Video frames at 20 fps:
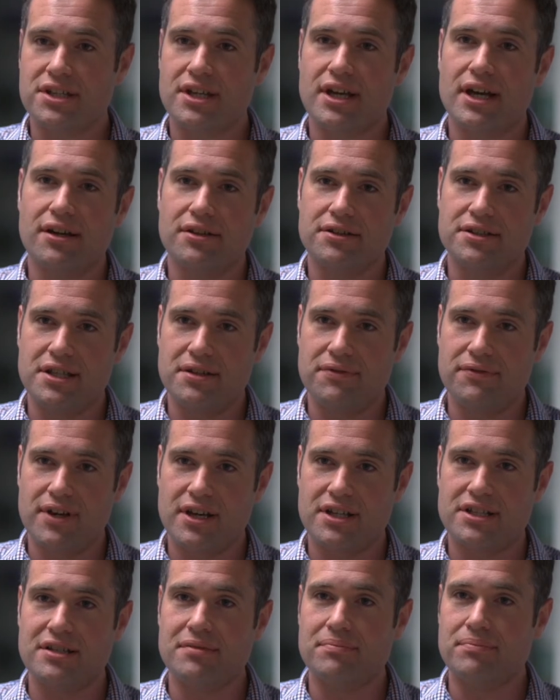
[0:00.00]
scale
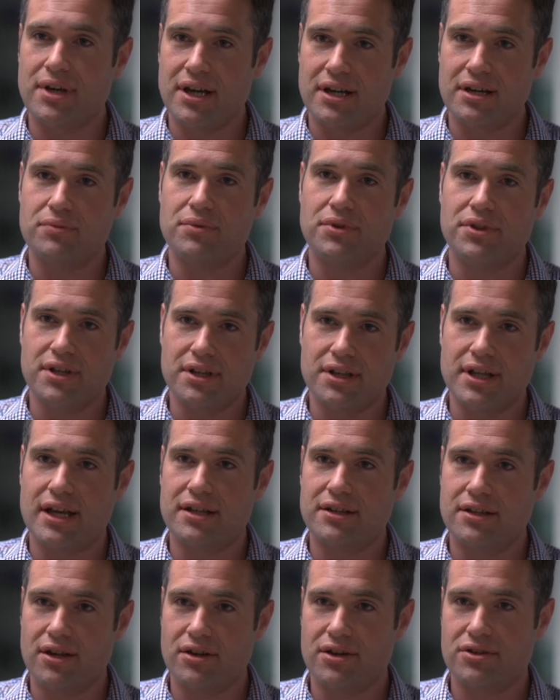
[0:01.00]
defects embedded within
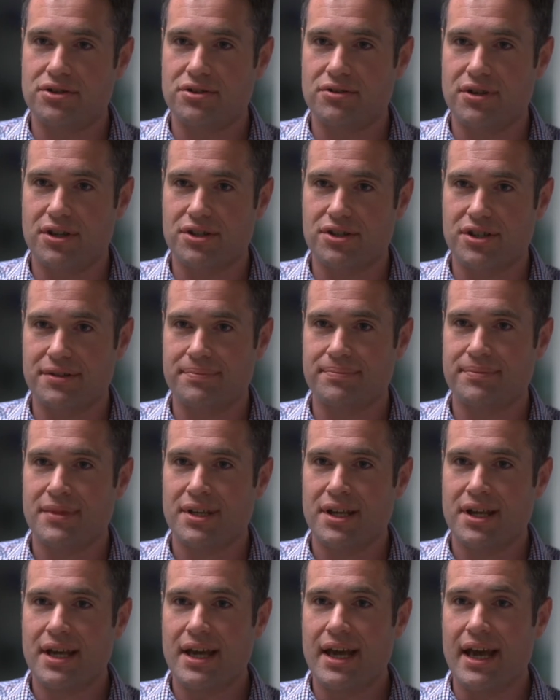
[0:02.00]
that nanostructure.
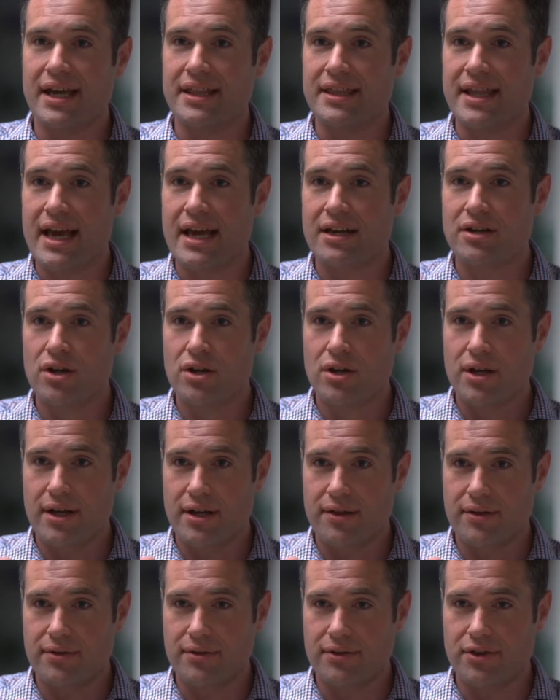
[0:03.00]
And that
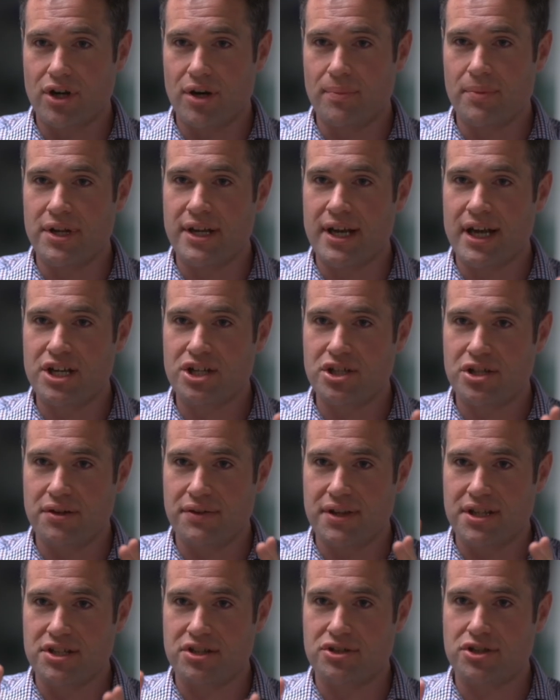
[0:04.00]
combination
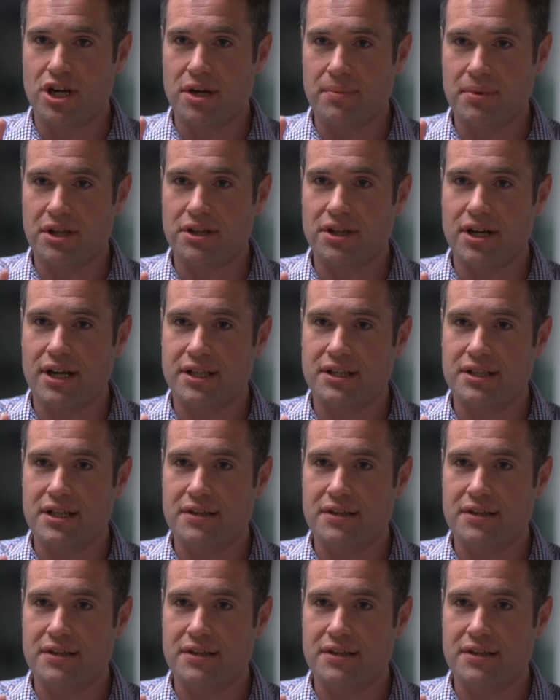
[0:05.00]
of these atomic-like